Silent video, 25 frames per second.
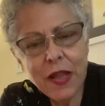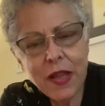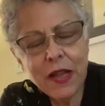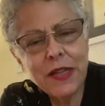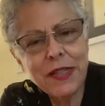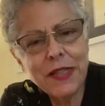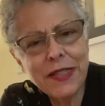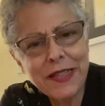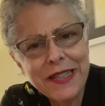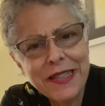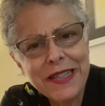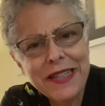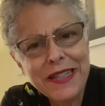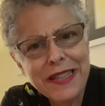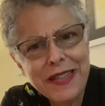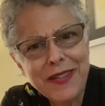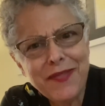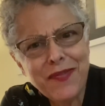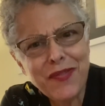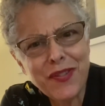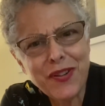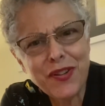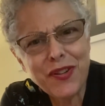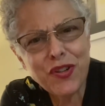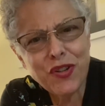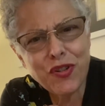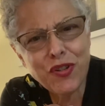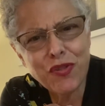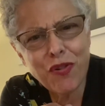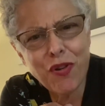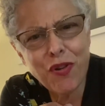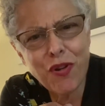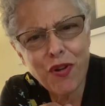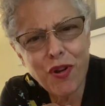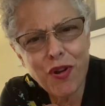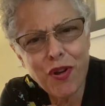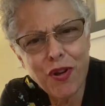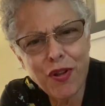to even
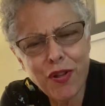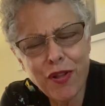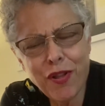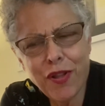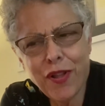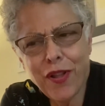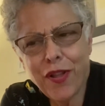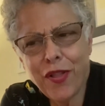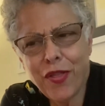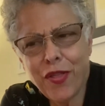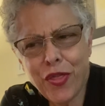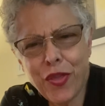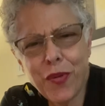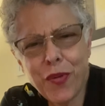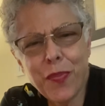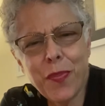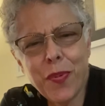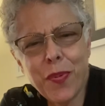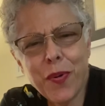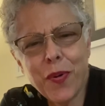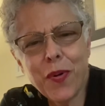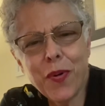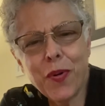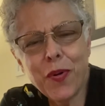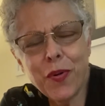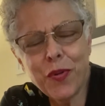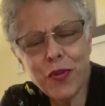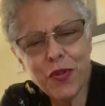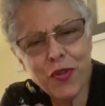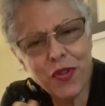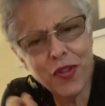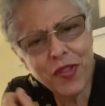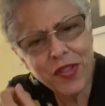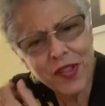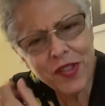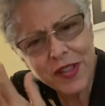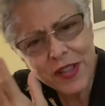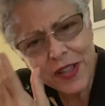draw the birds
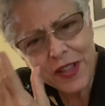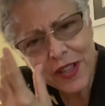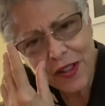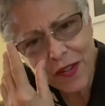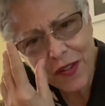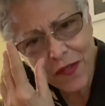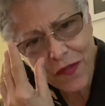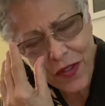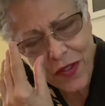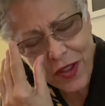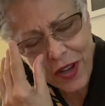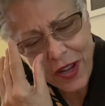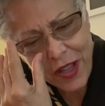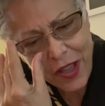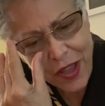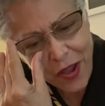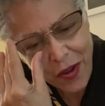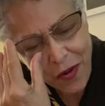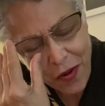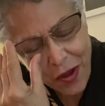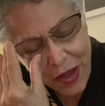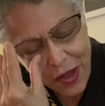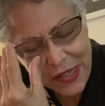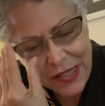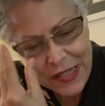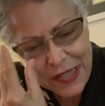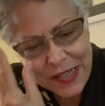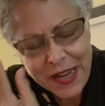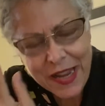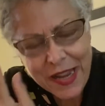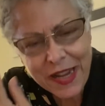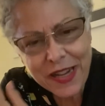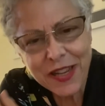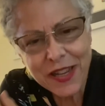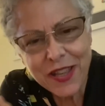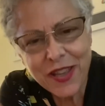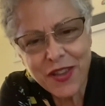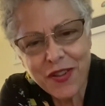in the little video I
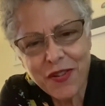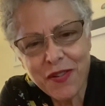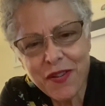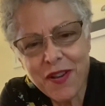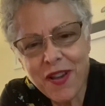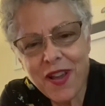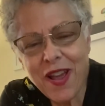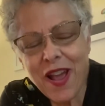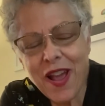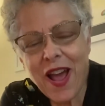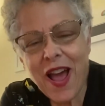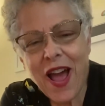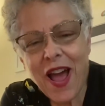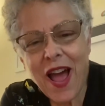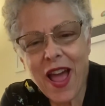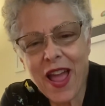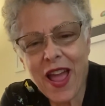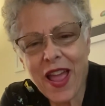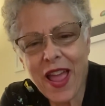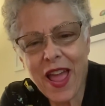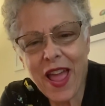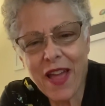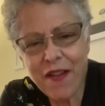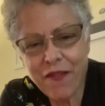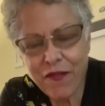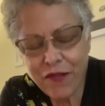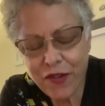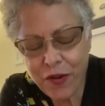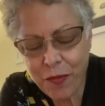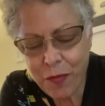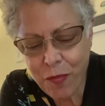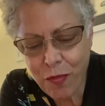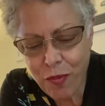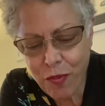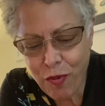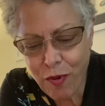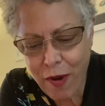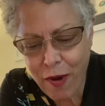sent you. I have to
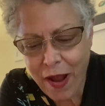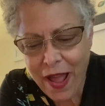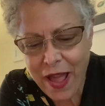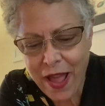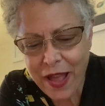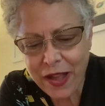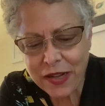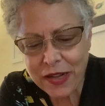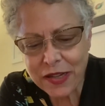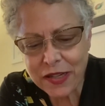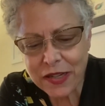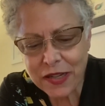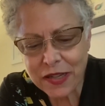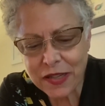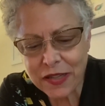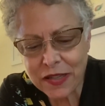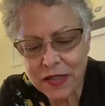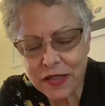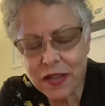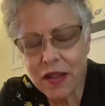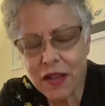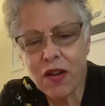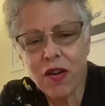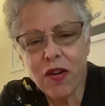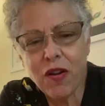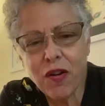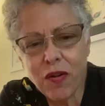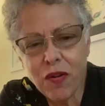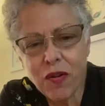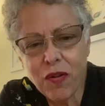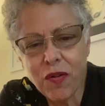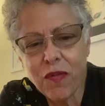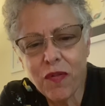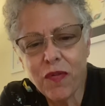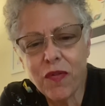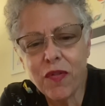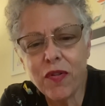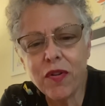practice
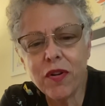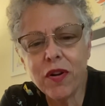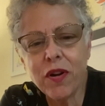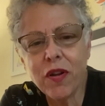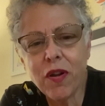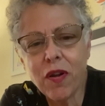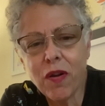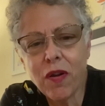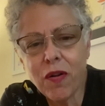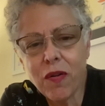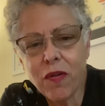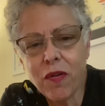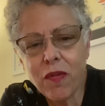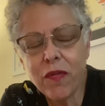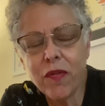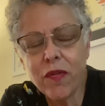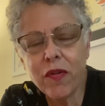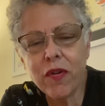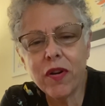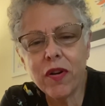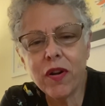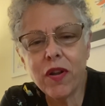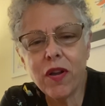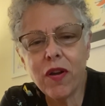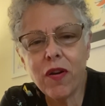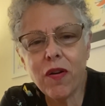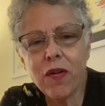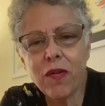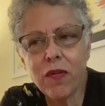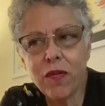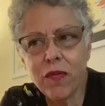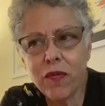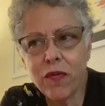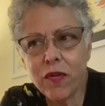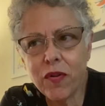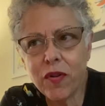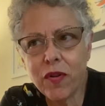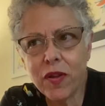over and over and
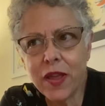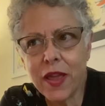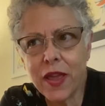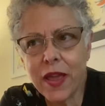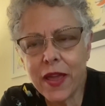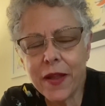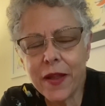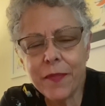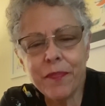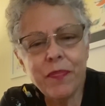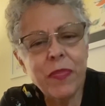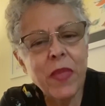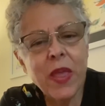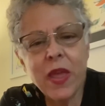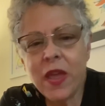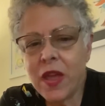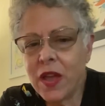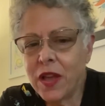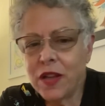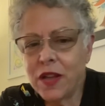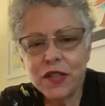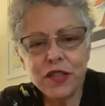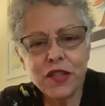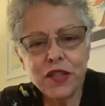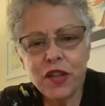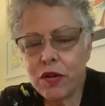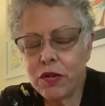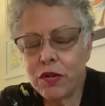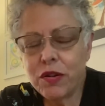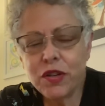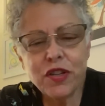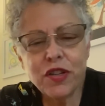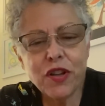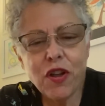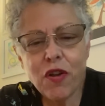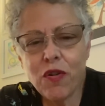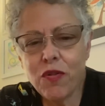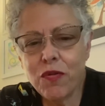over again. So,
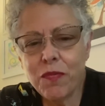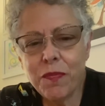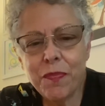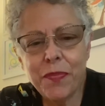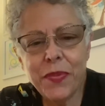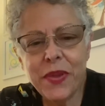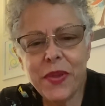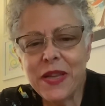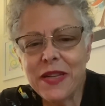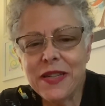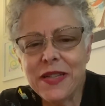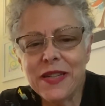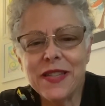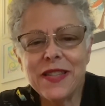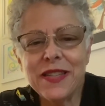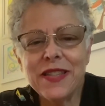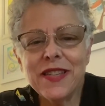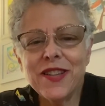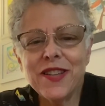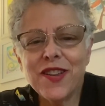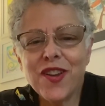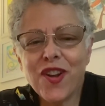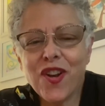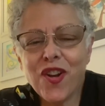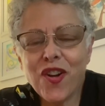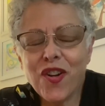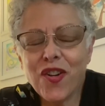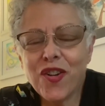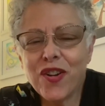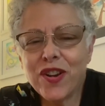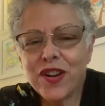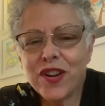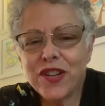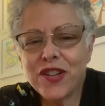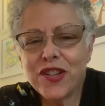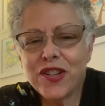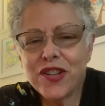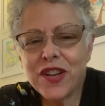don't be
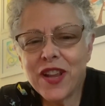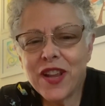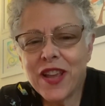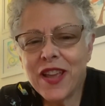discouraged